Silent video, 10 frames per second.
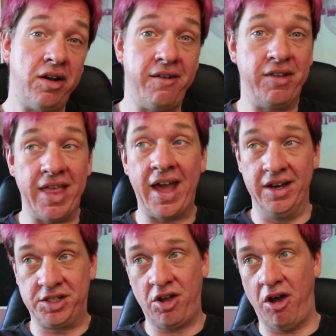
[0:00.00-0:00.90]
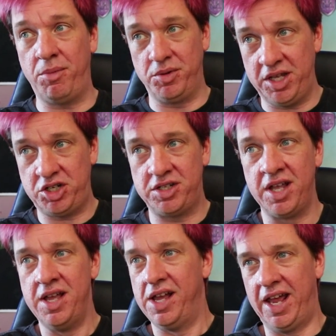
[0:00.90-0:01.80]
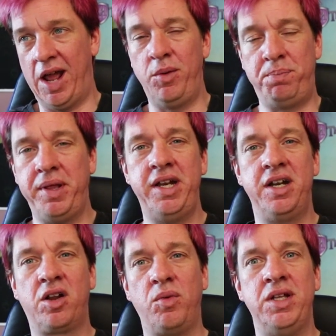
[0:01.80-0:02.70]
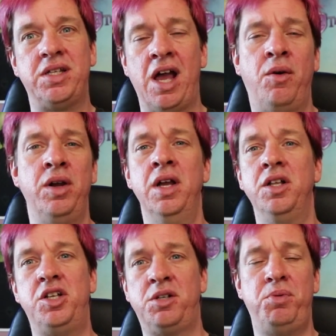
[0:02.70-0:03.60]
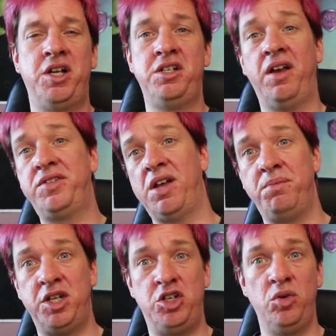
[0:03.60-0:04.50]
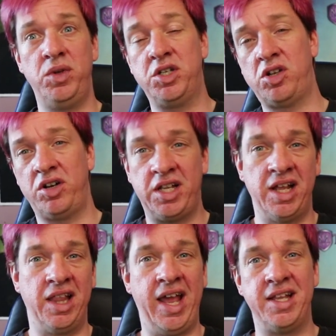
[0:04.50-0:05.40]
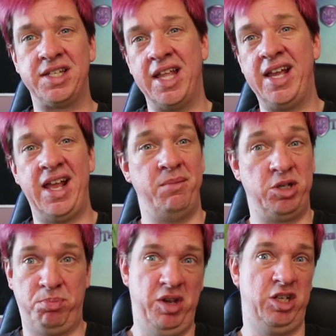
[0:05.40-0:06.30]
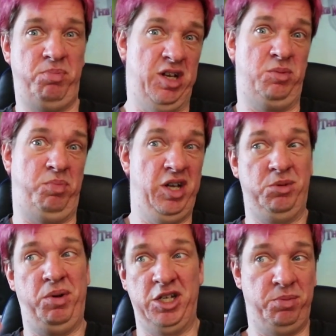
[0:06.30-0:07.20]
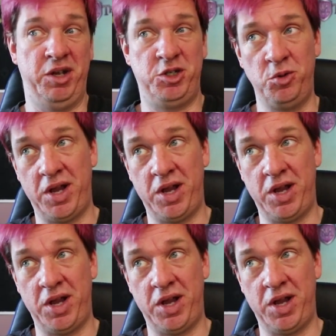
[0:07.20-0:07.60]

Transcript: I'll give you that. It's combo-licious, and I would play it in a green tower just because you have something to do when you start to get lands late game. Just pitch, pitch, pitch, pitch, pitch.